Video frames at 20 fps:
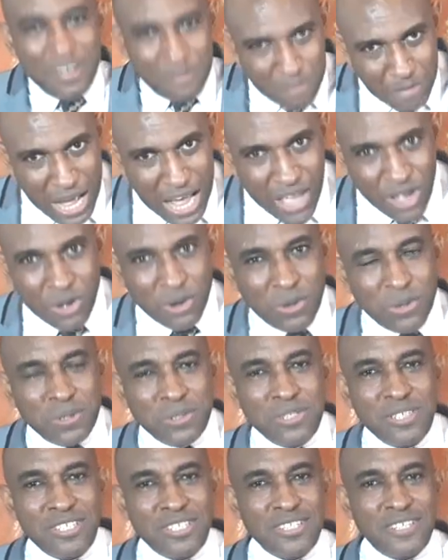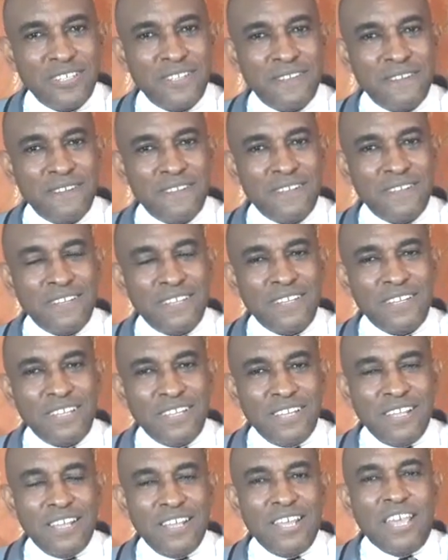in my house,
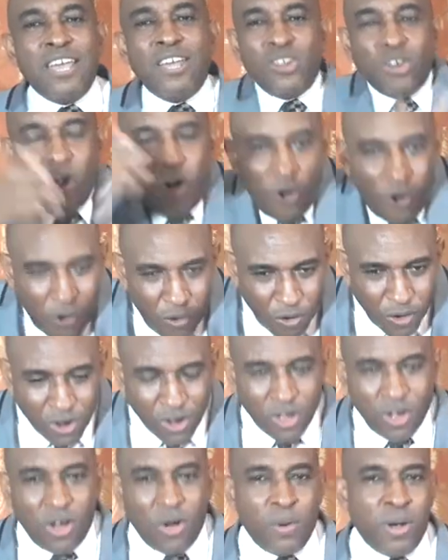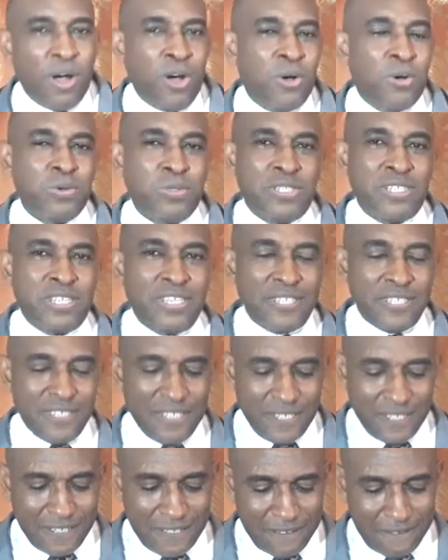in all our
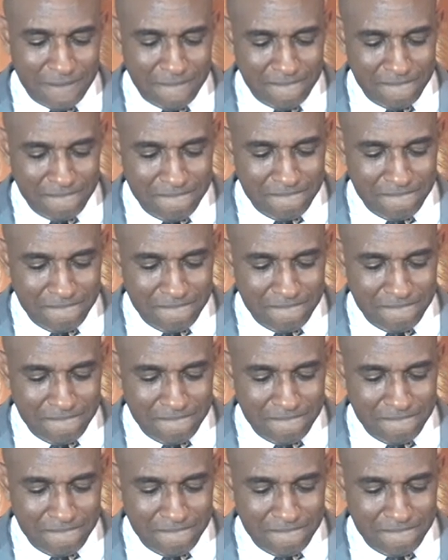houses.